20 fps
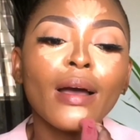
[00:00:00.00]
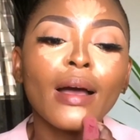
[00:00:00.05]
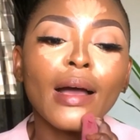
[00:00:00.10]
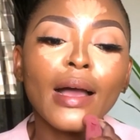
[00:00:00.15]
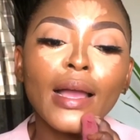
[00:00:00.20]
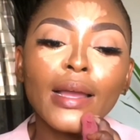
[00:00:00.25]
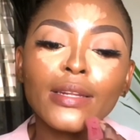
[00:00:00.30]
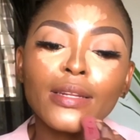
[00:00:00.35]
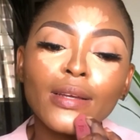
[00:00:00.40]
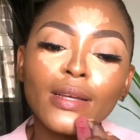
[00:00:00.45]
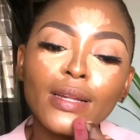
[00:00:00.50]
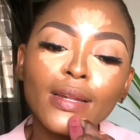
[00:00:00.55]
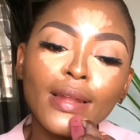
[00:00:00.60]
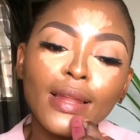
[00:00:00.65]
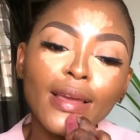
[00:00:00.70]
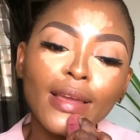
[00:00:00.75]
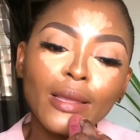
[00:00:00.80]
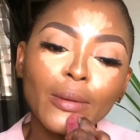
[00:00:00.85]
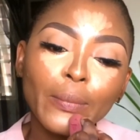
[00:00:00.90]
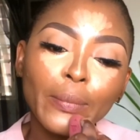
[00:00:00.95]
I don't
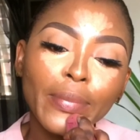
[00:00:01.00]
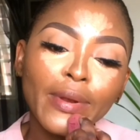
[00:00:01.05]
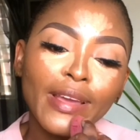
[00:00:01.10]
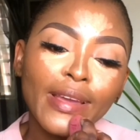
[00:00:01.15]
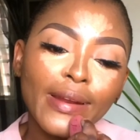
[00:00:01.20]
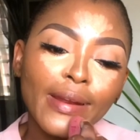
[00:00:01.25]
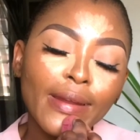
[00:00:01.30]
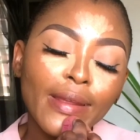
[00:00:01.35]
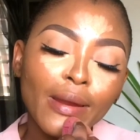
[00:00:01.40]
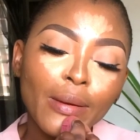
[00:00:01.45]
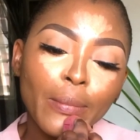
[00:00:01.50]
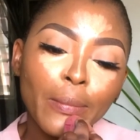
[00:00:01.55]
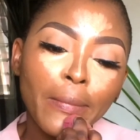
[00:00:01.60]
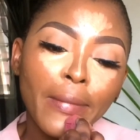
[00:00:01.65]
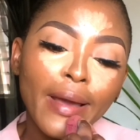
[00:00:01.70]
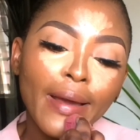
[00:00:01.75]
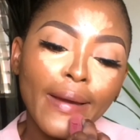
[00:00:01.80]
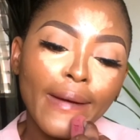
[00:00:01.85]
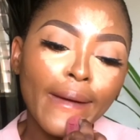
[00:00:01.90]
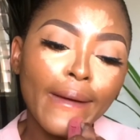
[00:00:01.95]
like blending
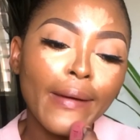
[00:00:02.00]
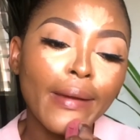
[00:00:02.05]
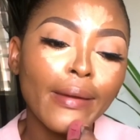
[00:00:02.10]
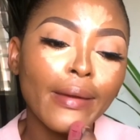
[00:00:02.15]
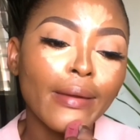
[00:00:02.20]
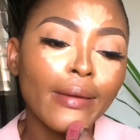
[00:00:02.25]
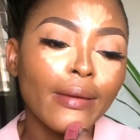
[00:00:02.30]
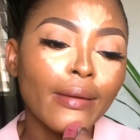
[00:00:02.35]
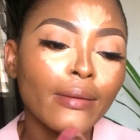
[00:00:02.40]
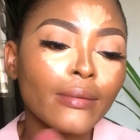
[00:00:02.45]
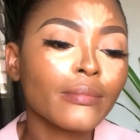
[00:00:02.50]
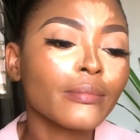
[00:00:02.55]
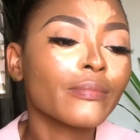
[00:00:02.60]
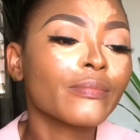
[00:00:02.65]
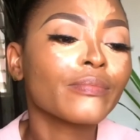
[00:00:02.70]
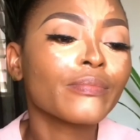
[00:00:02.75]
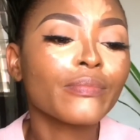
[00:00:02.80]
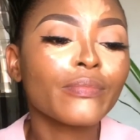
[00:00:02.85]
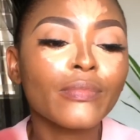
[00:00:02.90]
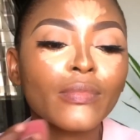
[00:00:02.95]
my
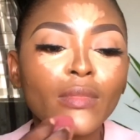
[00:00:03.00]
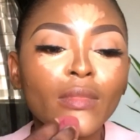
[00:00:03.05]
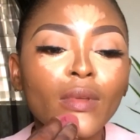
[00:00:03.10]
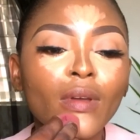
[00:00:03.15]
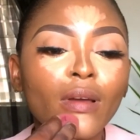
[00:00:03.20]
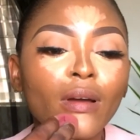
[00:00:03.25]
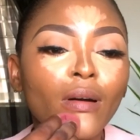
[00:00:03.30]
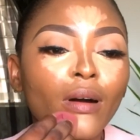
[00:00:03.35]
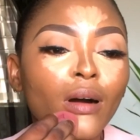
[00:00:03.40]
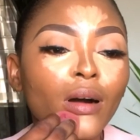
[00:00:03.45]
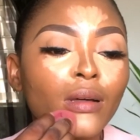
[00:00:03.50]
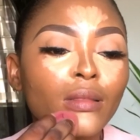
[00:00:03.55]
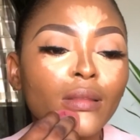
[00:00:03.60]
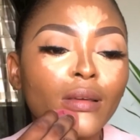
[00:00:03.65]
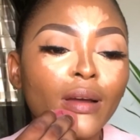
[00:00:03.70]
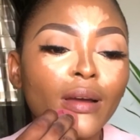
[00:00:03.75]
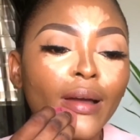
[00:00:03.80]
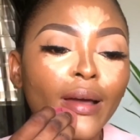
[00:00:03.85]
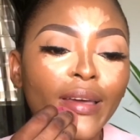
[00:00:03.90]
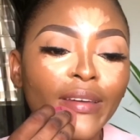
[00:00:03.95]
under
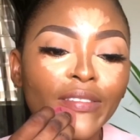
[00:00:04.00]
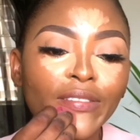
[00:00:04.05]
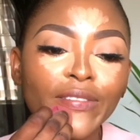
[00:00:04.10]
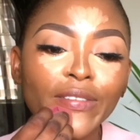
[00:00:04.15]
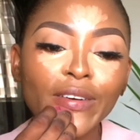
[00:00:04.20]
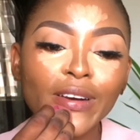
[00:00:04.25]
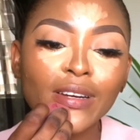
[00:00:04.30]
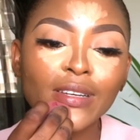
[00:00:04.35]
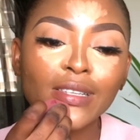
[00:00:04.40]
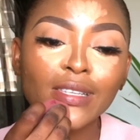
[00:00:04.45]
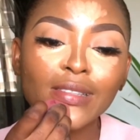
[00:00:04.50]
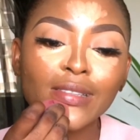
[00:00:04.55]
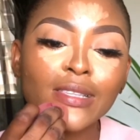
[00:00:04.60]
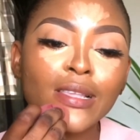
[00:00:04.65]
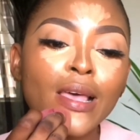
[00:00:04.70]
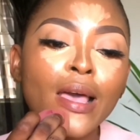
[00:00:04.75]
eye first.